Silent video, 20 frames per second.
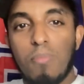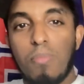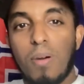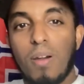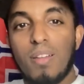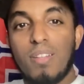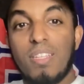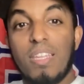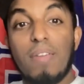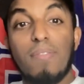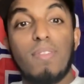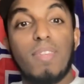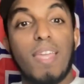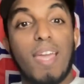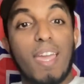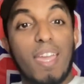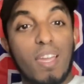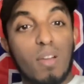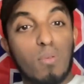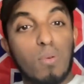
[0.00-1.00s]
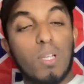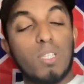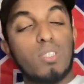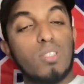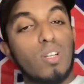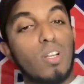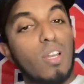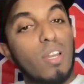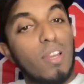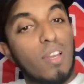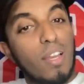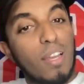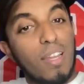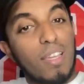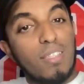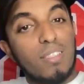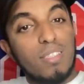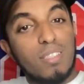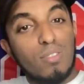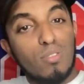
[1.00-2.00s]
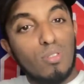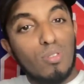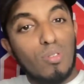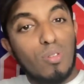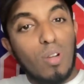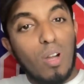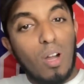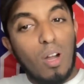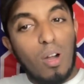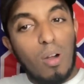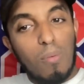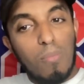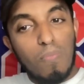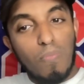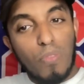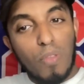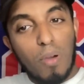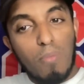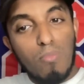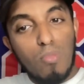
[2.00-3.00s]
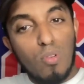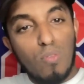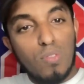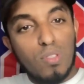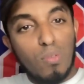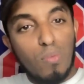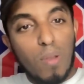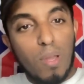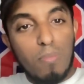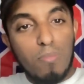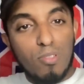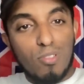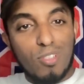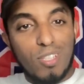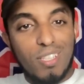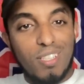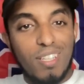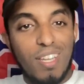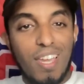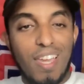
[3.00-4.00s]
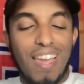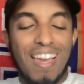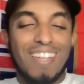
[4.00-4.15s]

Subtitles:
But David De Gea was earlier linked to a move to Real Madrid.